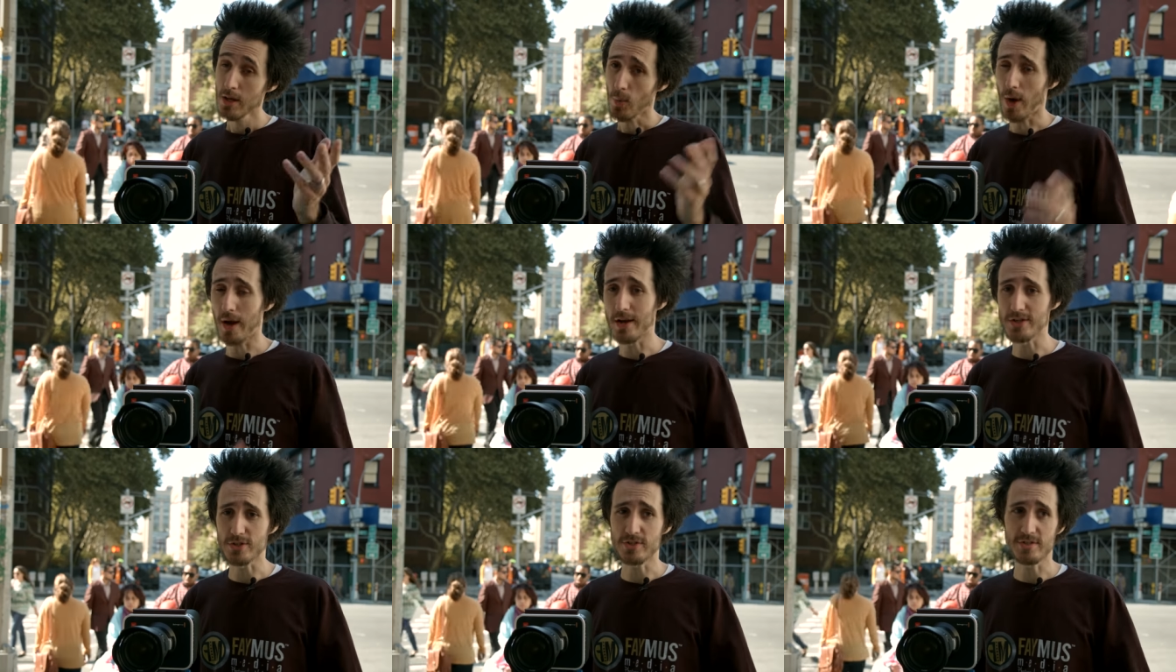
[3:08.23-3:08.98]

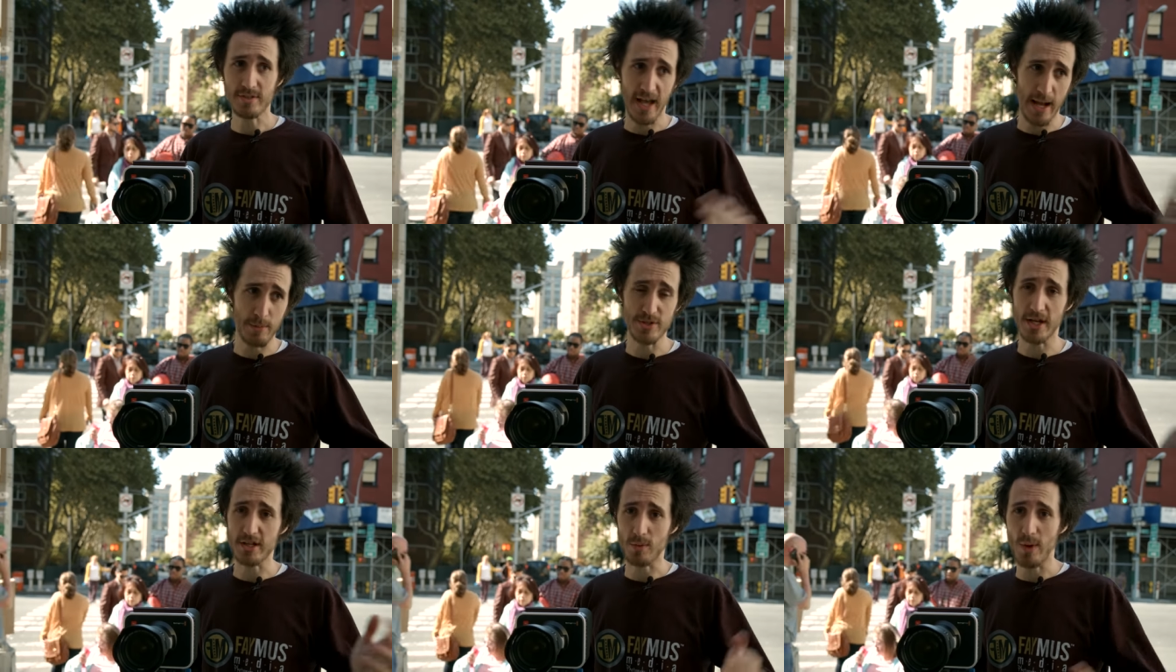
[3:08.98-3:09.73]
Whereas cameras
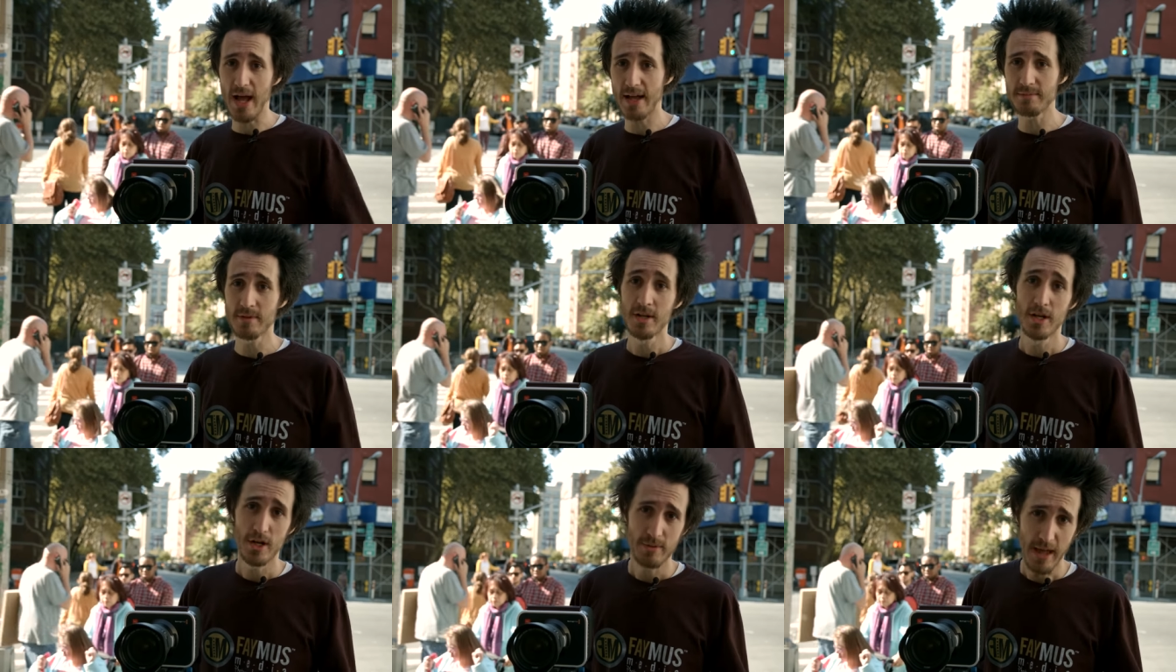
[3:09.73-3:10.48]
like the Red,
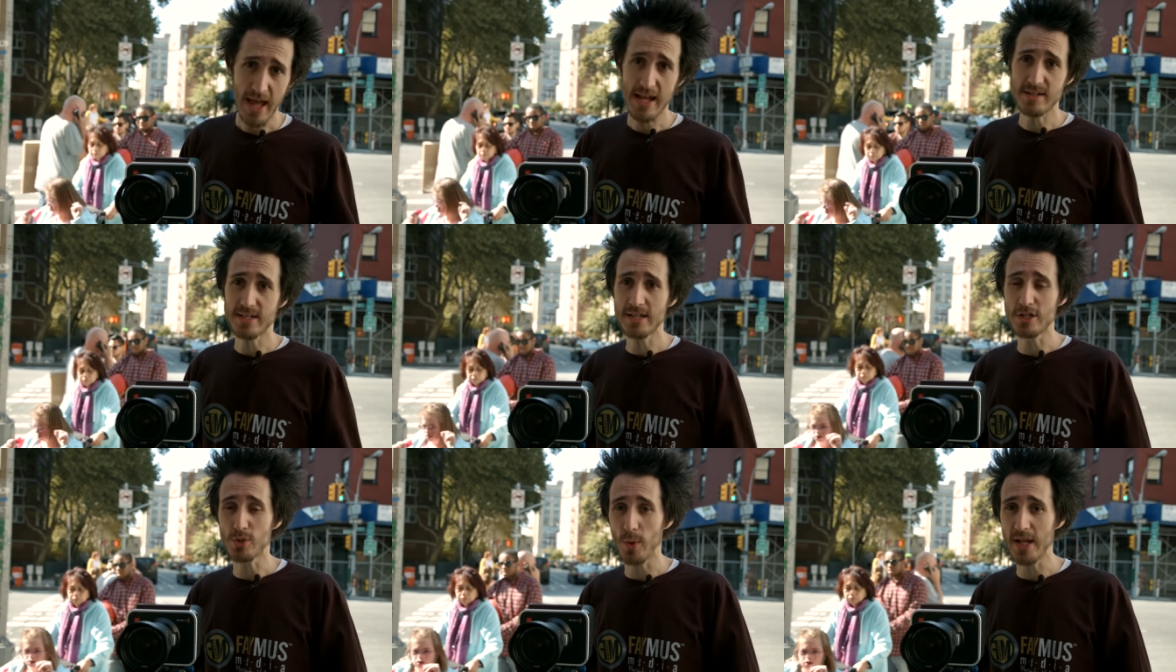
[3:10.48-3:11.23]

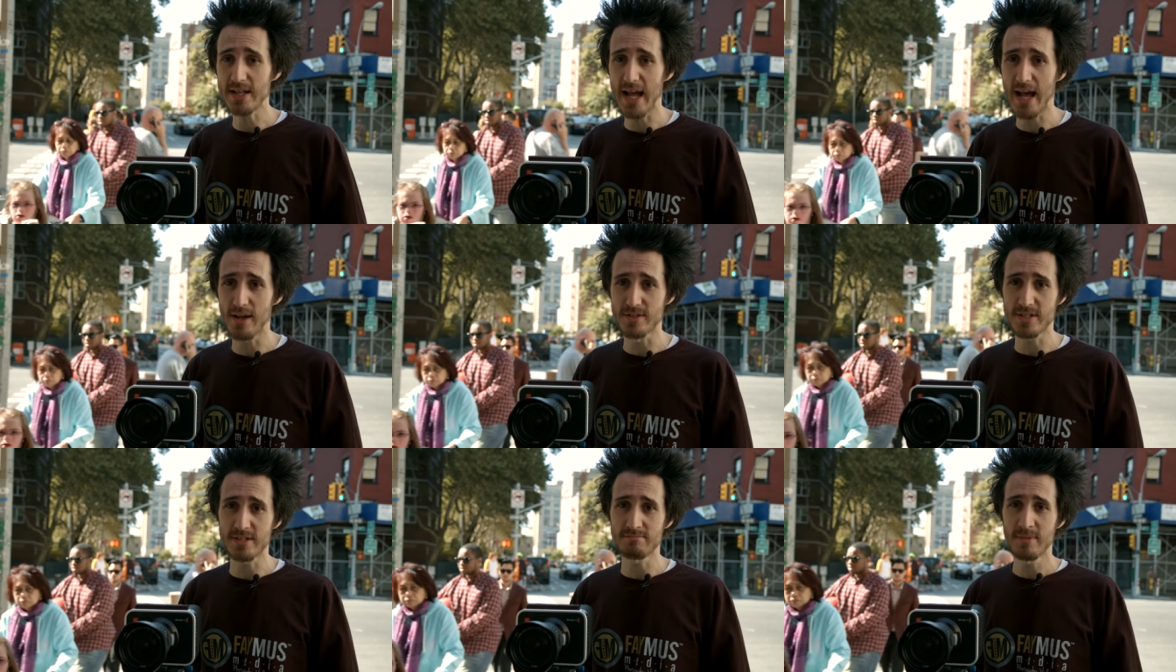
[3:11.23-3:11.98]
18 to
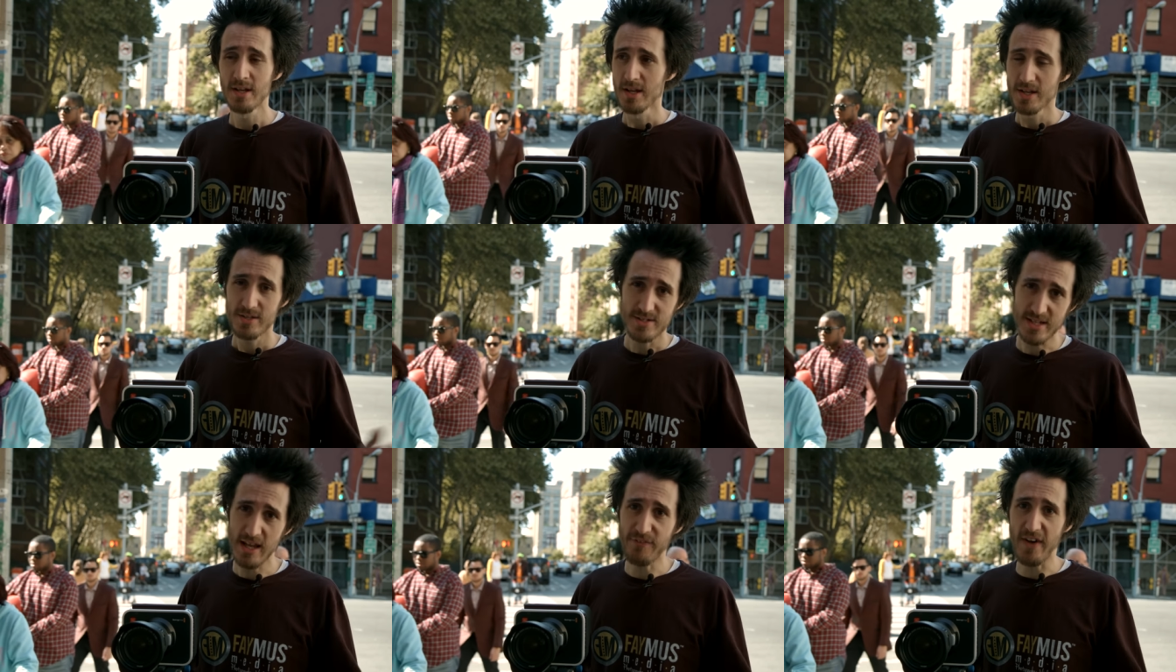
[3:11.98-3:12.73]
20,000,
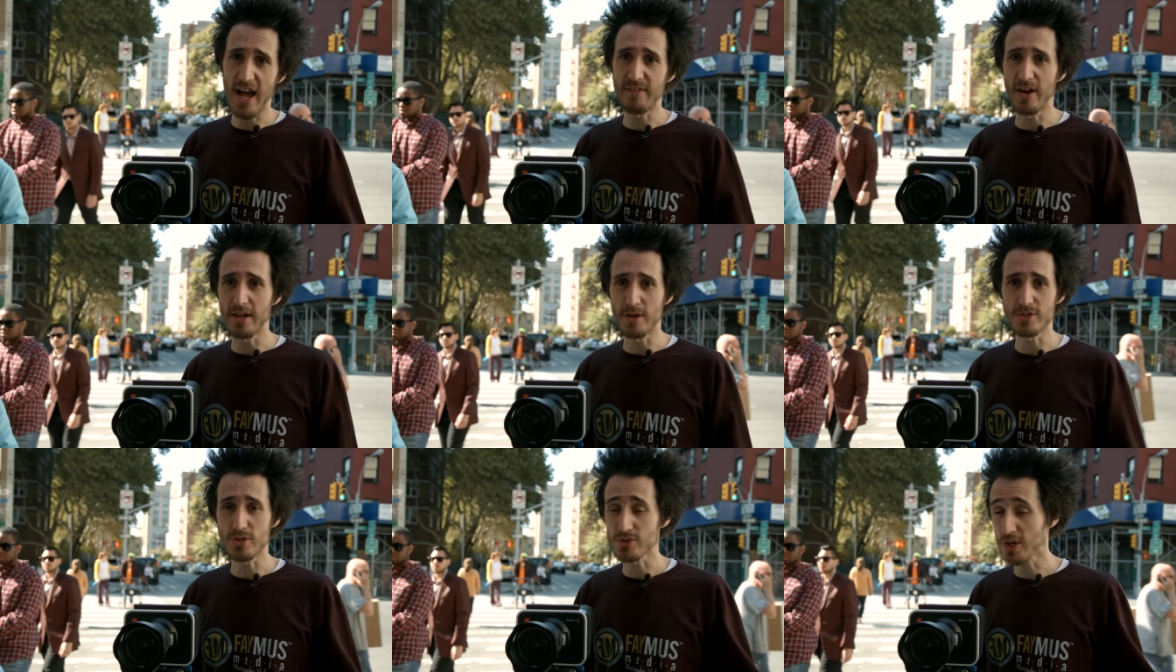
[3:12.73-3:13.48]

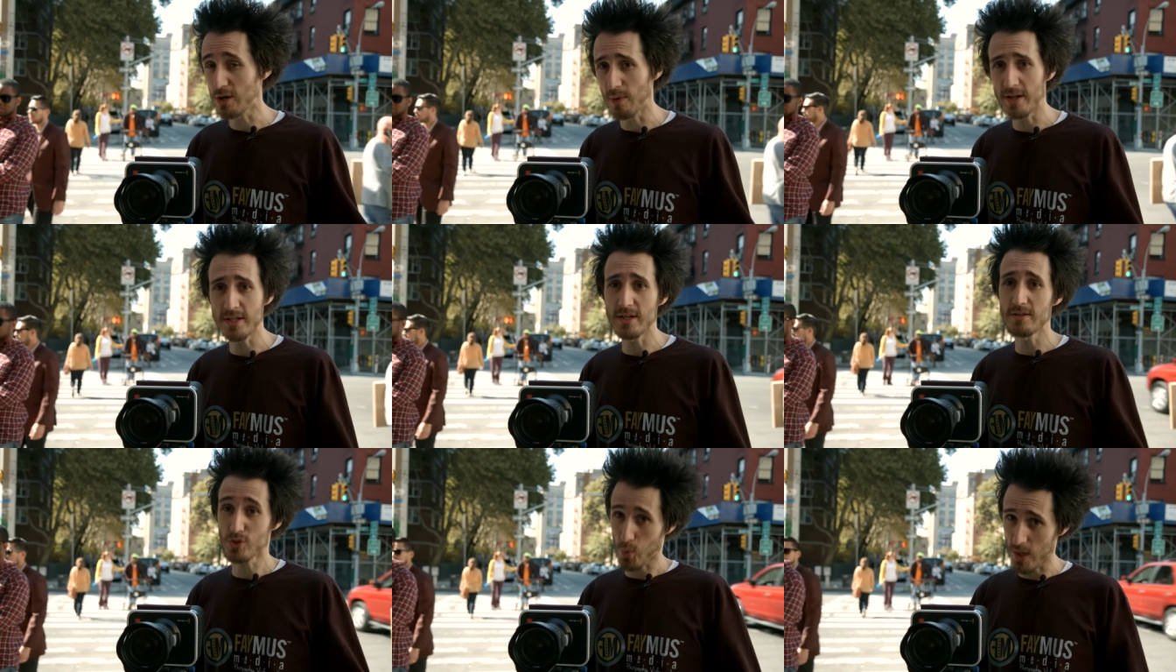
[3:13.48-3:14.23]
C500s, those are gonna run
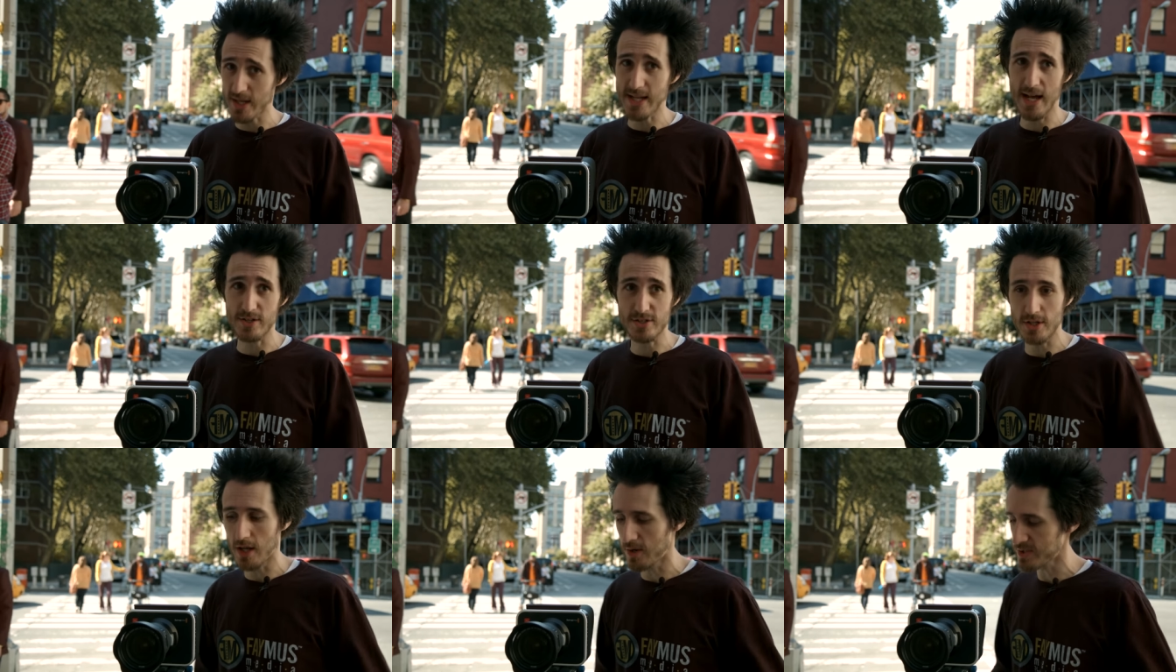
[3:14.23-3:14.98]
you
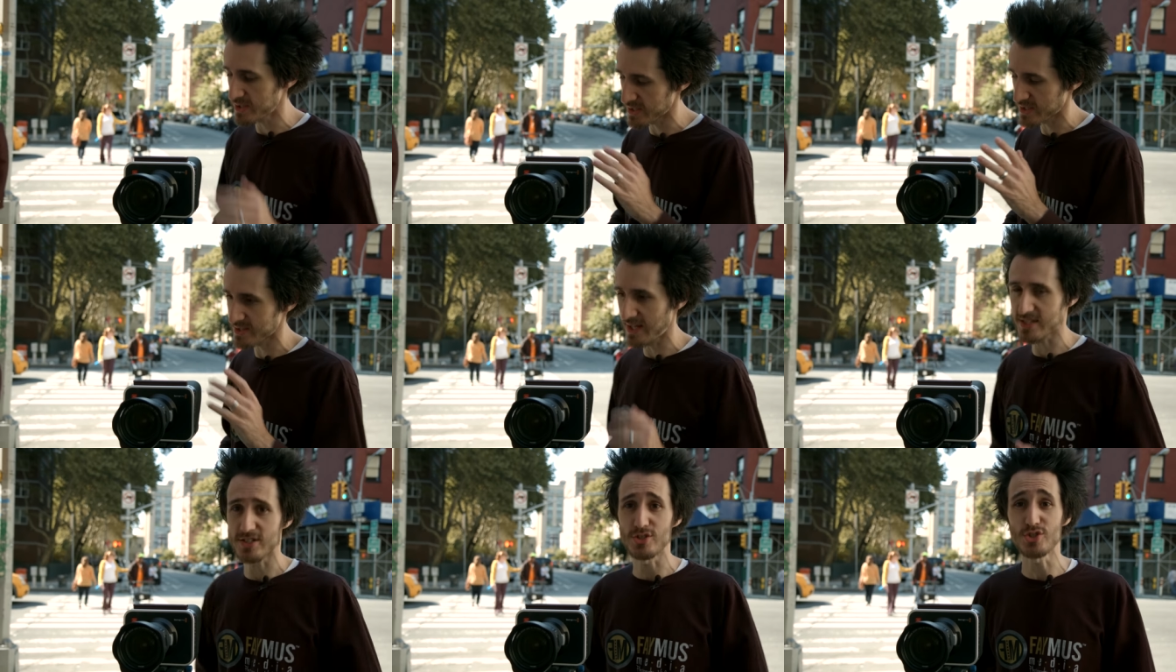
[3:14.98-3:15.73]
$20,000. This is
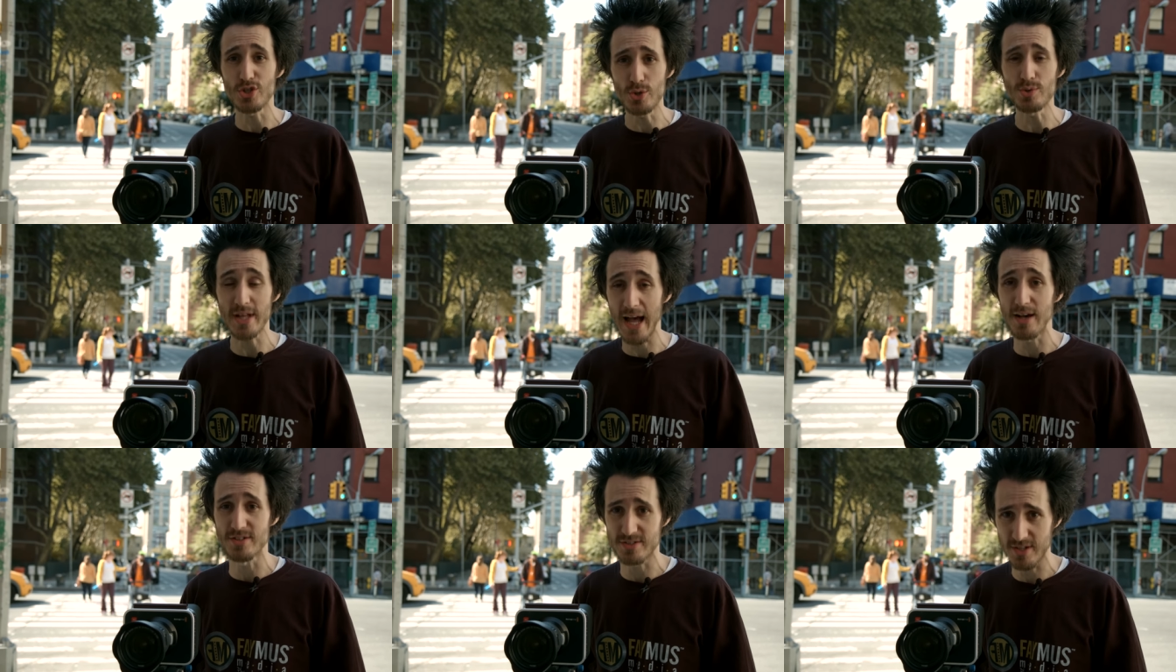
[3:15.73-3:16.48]
less than
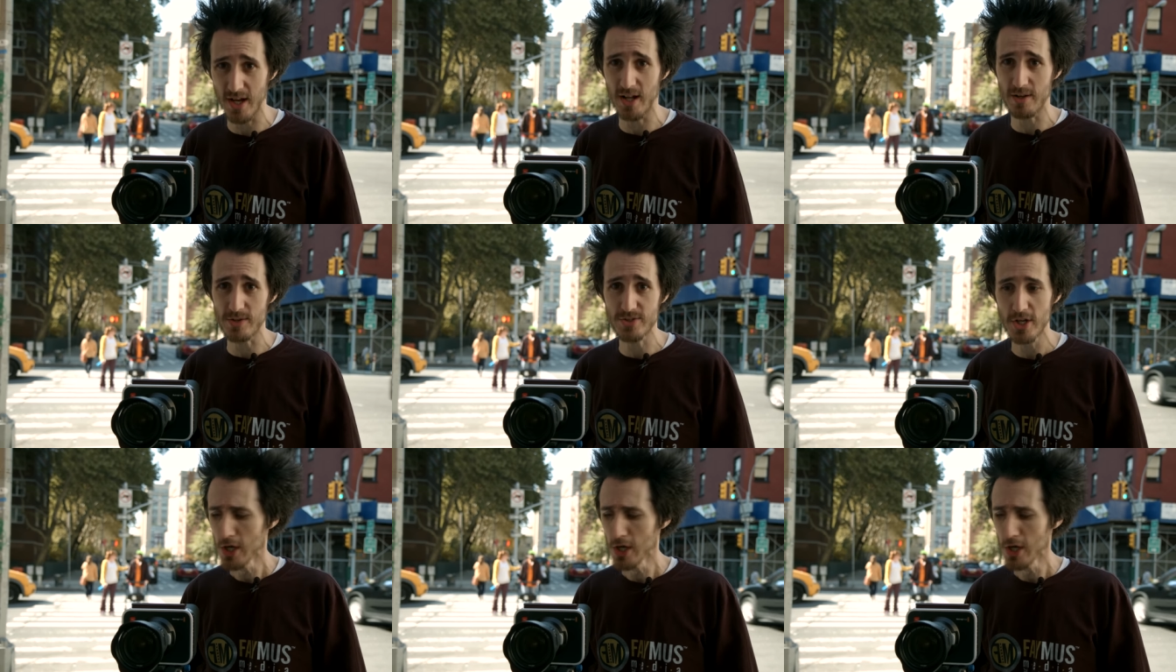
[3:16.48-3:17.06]
$2,000.